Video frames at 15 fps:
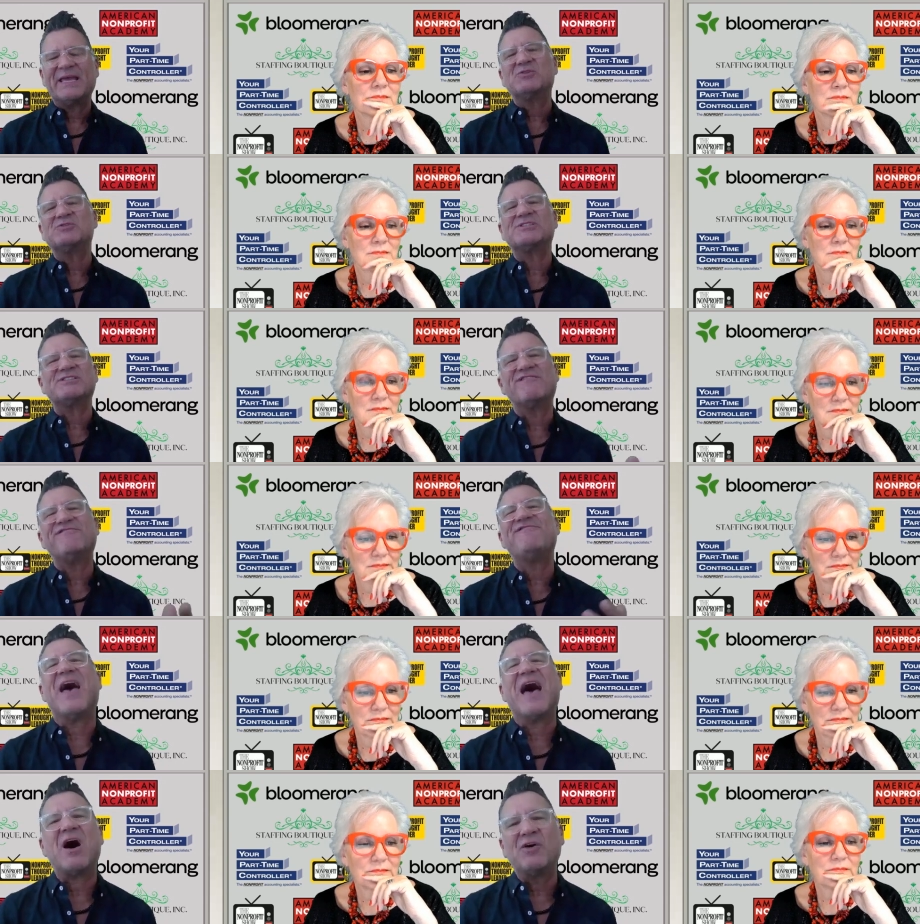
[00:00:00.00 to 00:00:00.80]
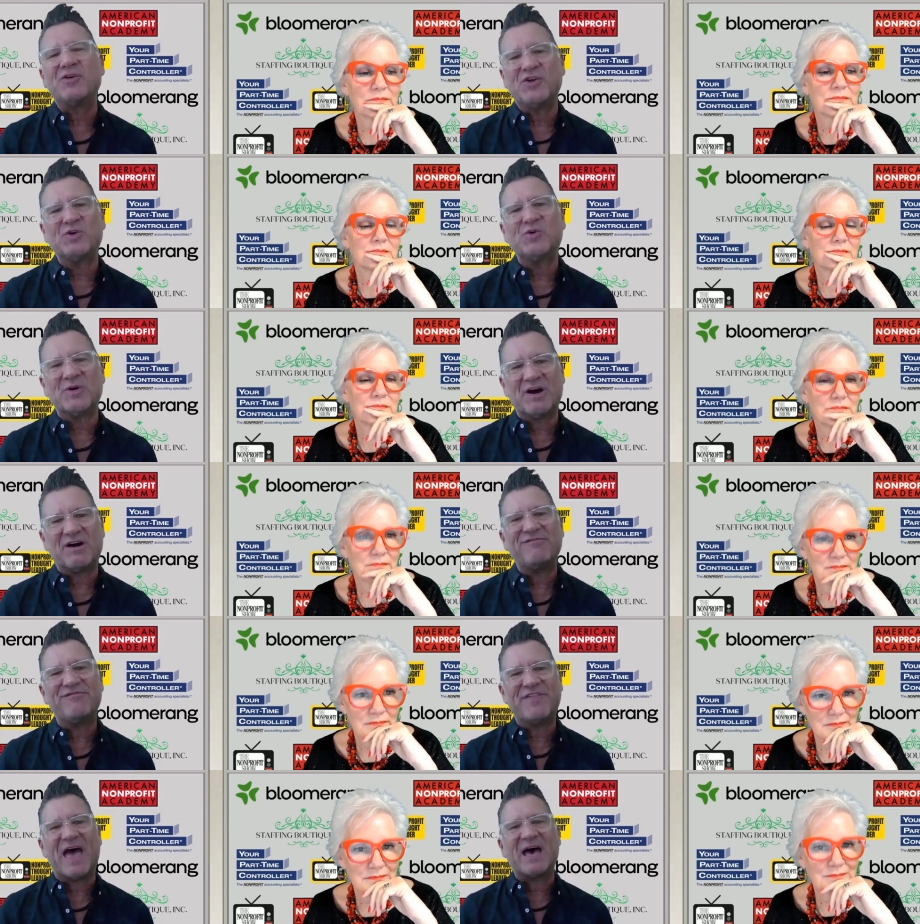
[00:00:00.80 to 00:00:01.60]
Speaker 1: Here's the value
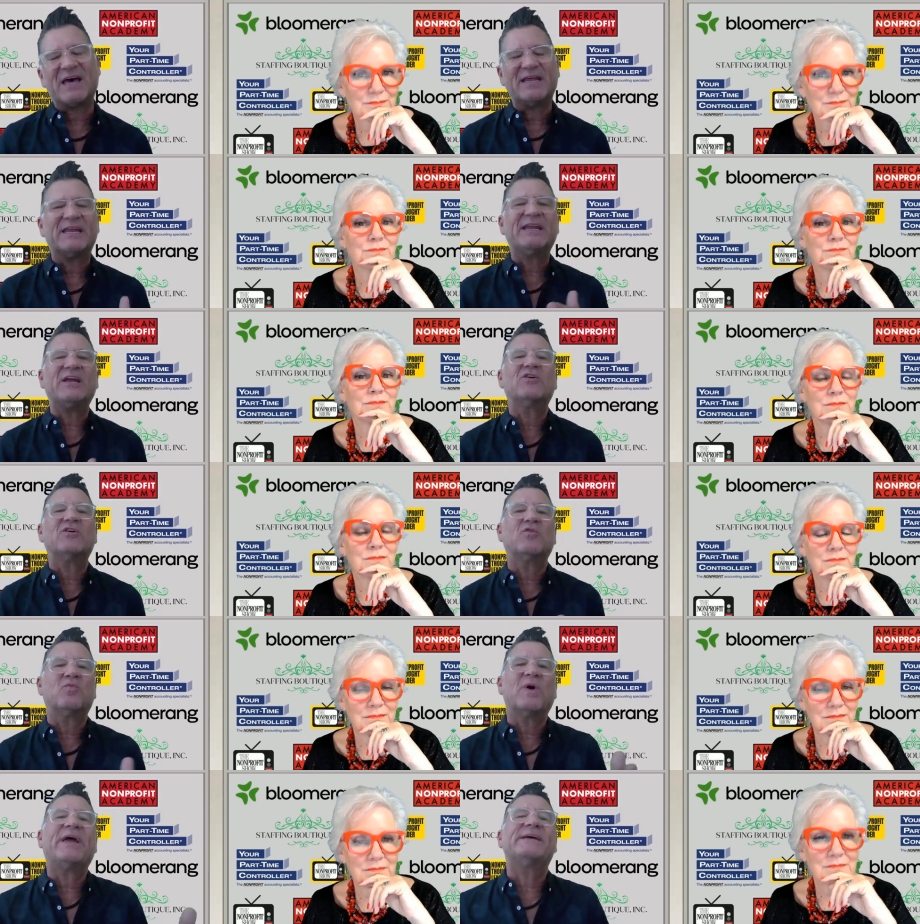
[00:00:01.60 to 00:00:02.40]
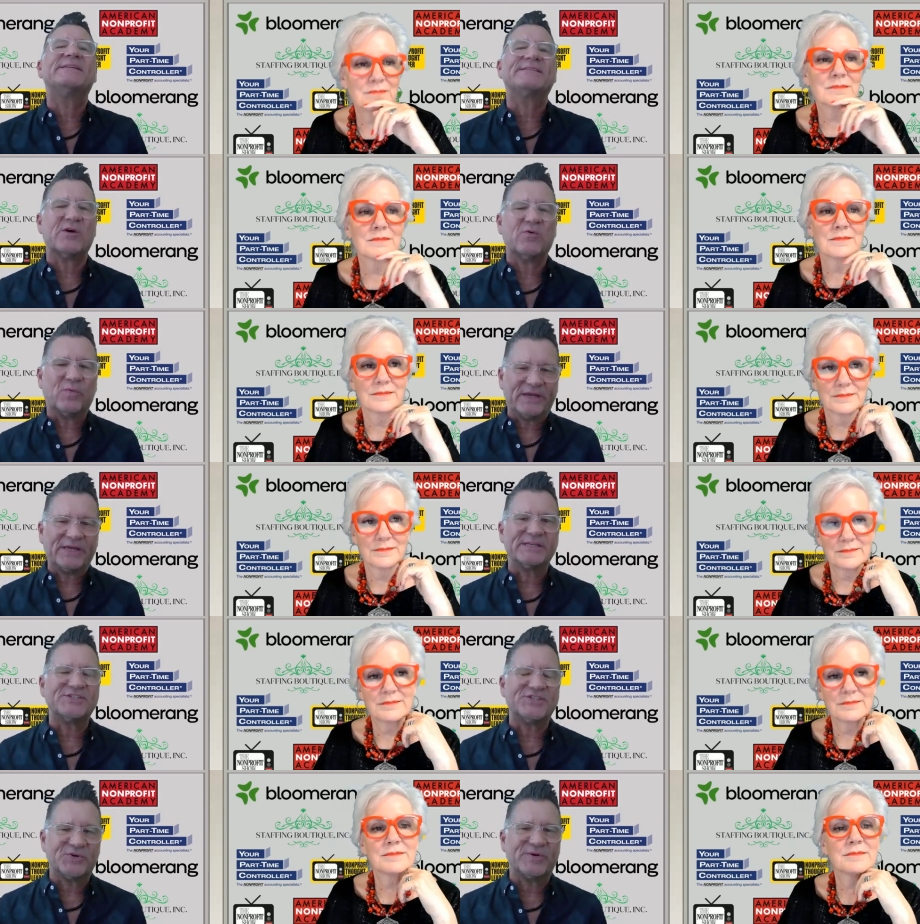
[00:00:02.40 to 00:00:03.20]
of that, and here are ways that we
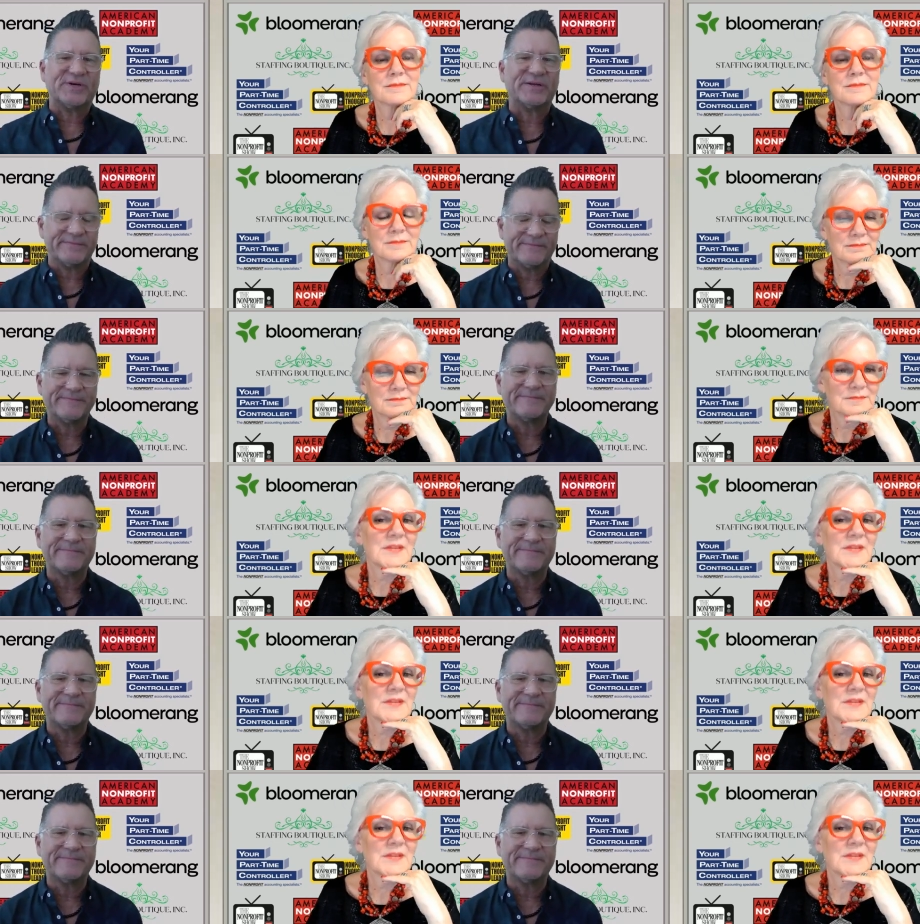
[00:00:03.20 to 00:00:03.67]
can do it.